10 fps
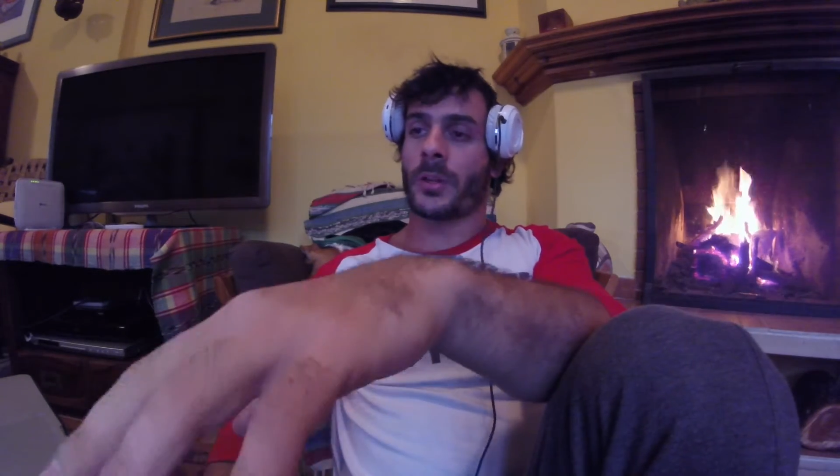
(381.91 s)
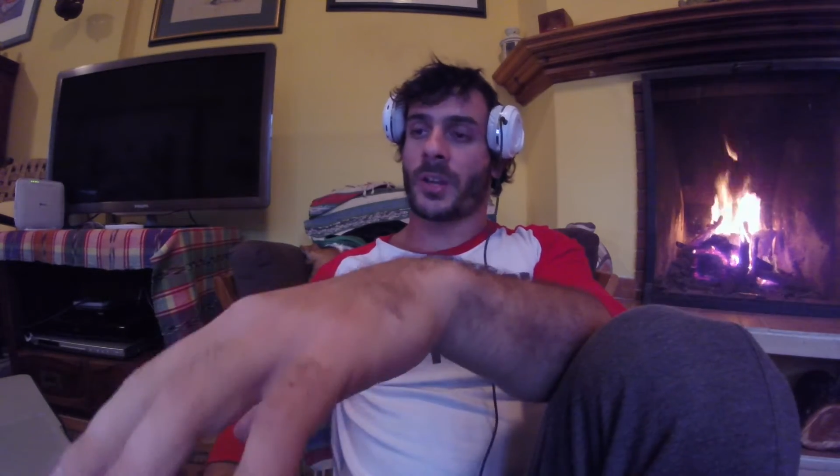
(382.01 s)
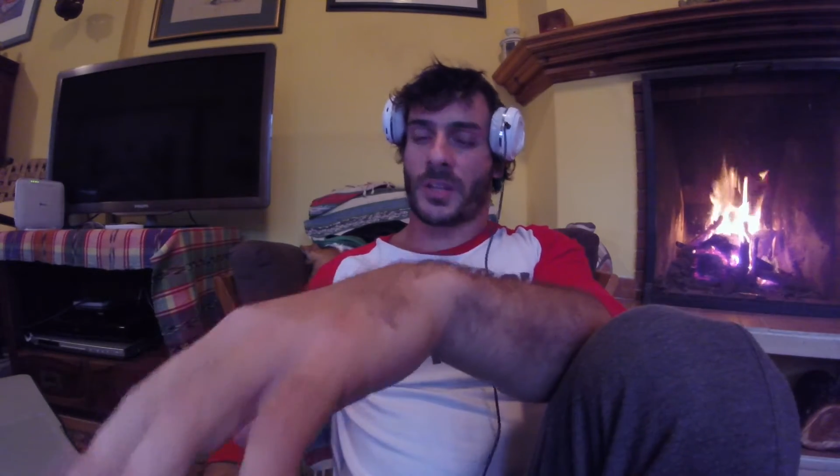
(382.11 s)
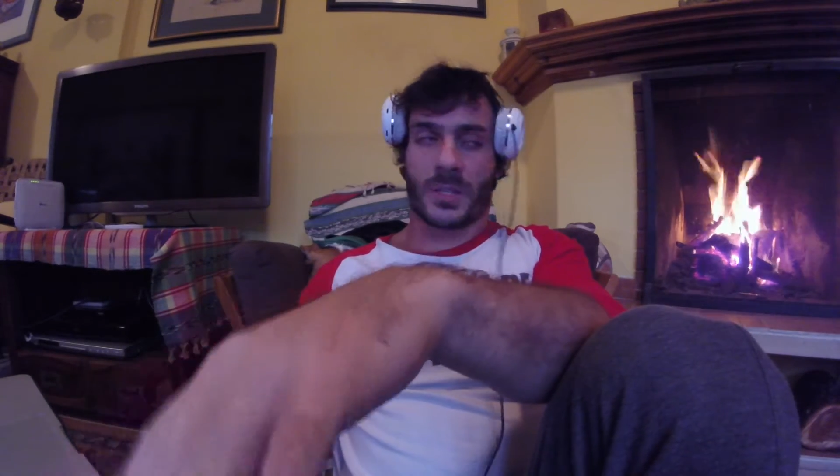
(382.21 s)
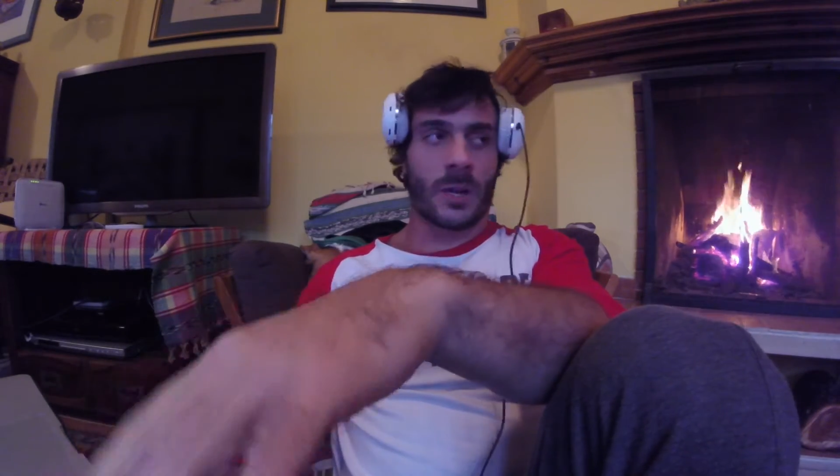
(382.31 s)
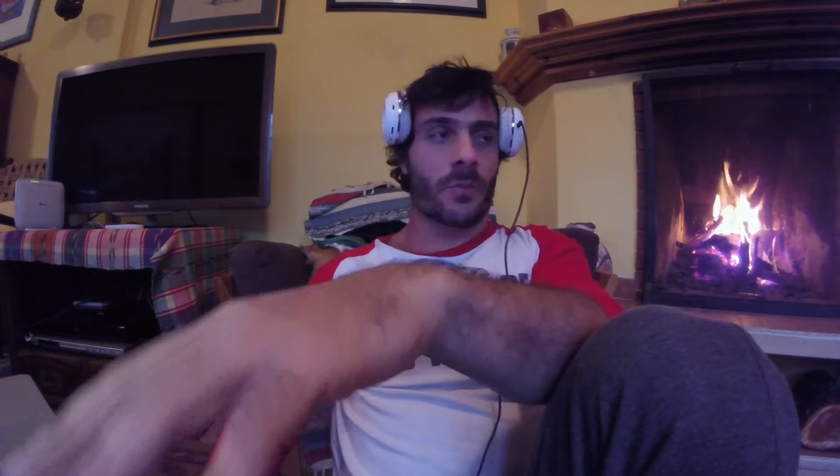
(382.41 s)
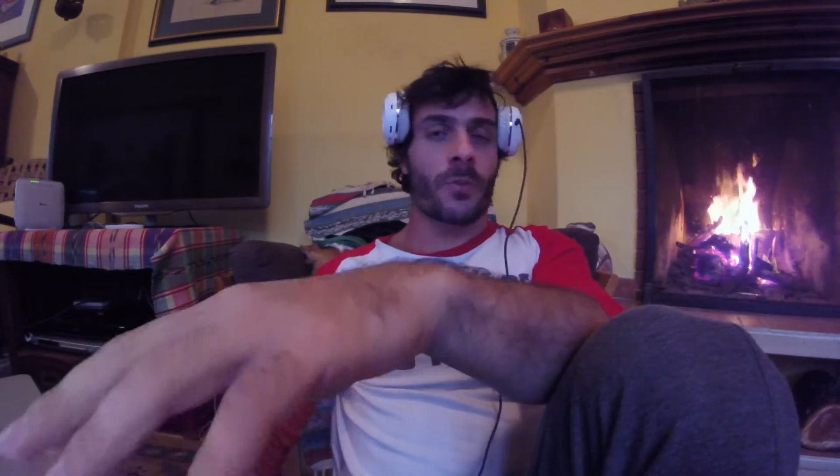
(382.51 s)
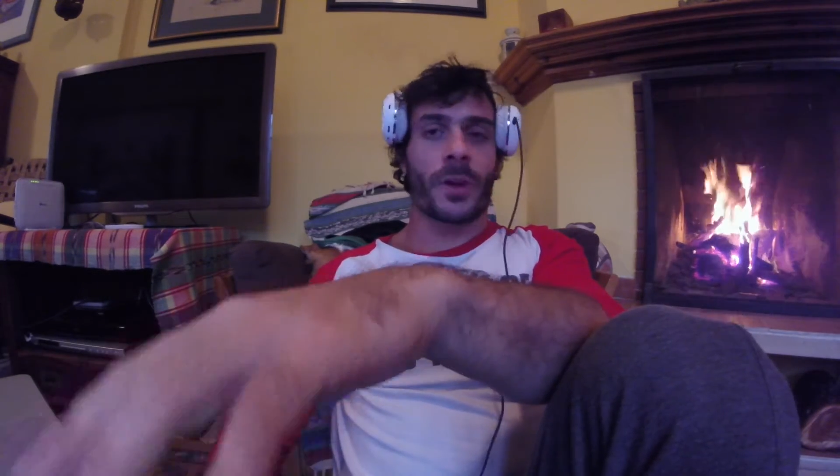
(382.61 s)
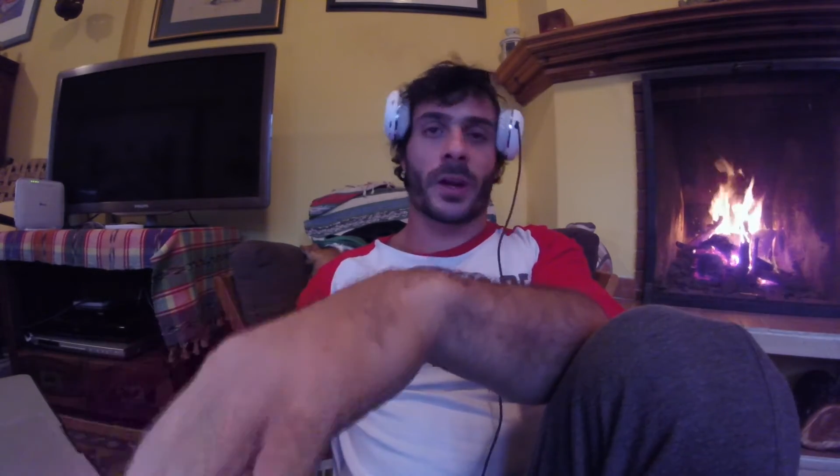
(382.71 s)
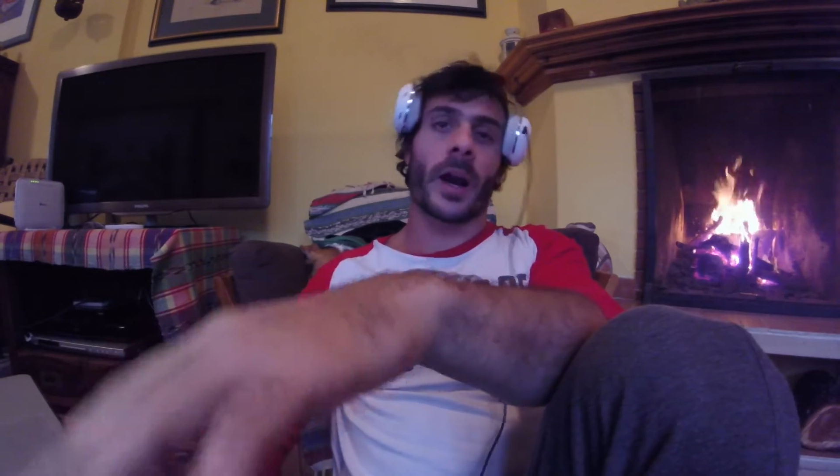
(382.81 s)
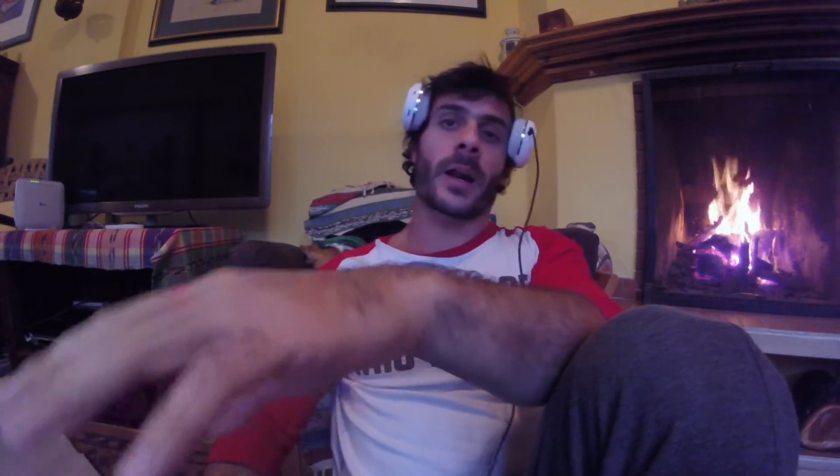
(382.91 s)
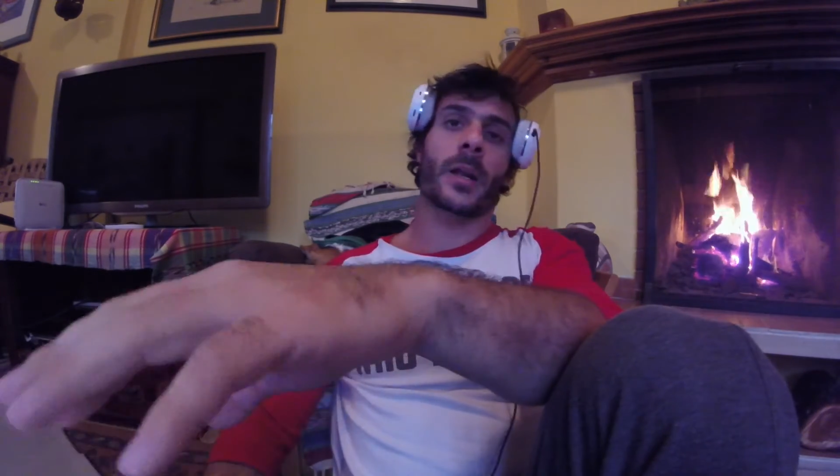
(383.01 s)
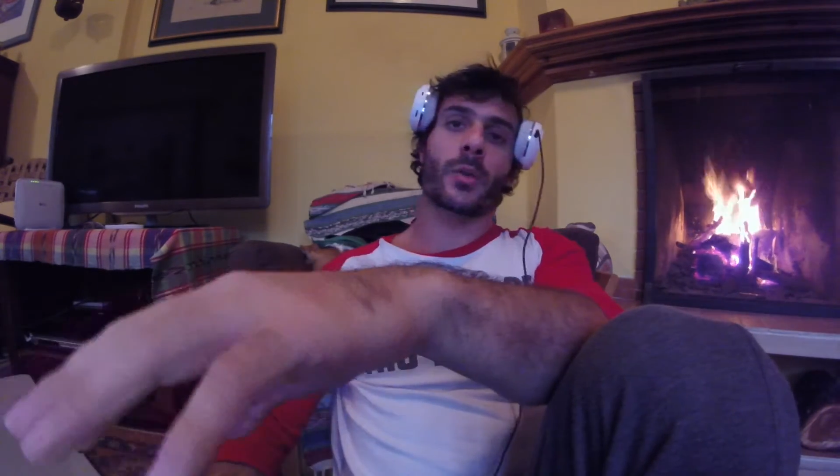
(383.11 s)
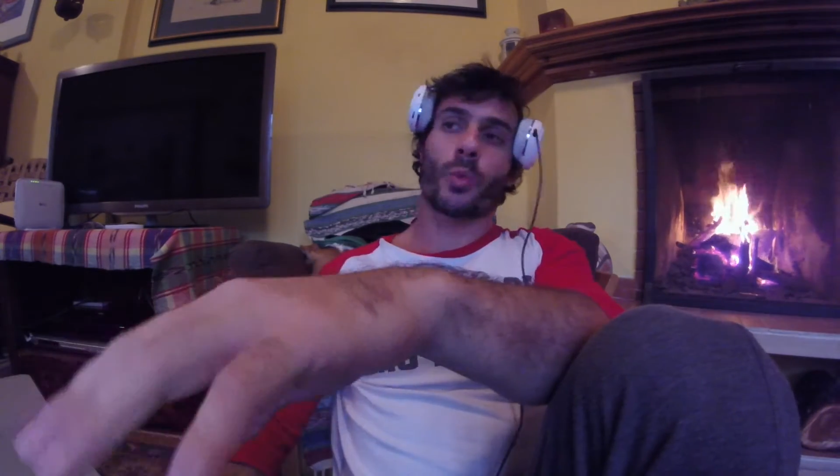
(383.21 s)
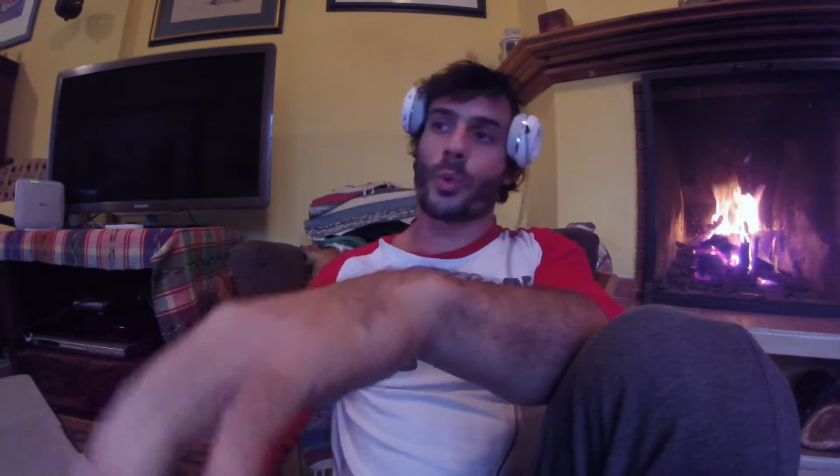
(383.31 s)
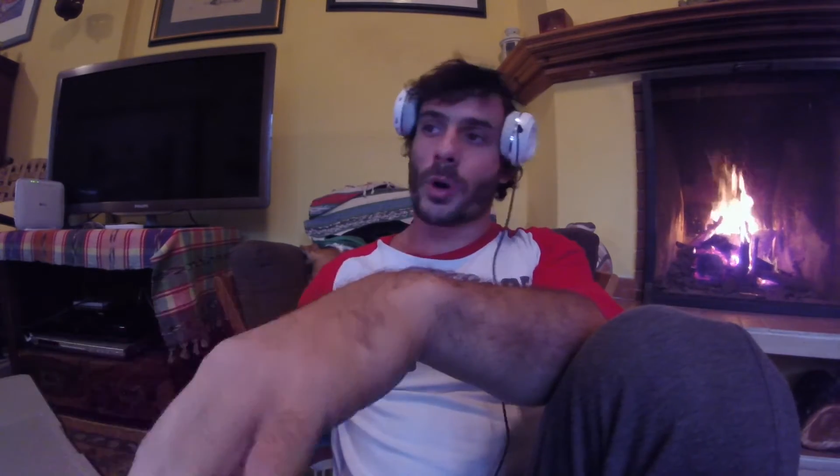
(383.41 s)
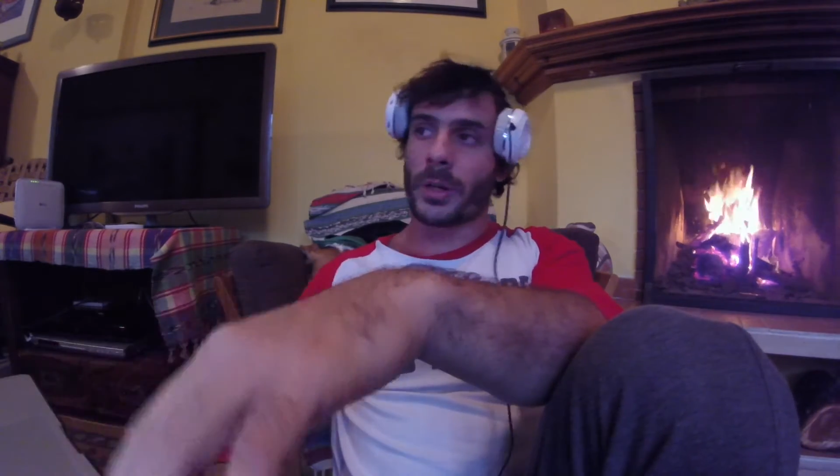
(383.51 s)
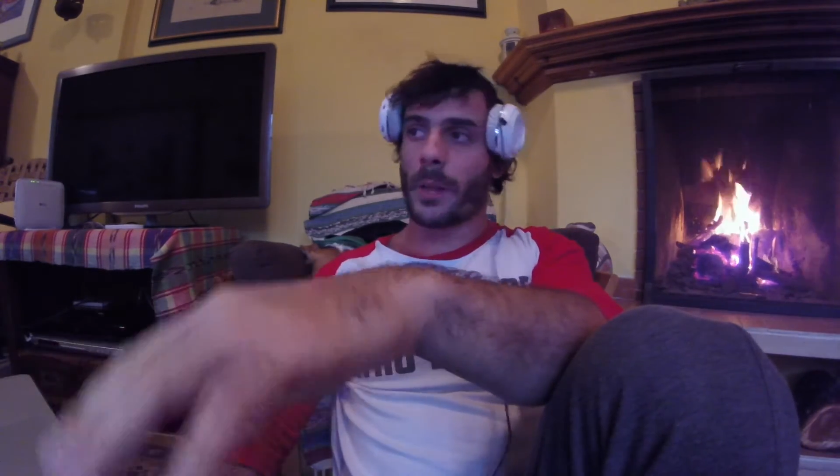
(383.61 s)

yourself on the current world.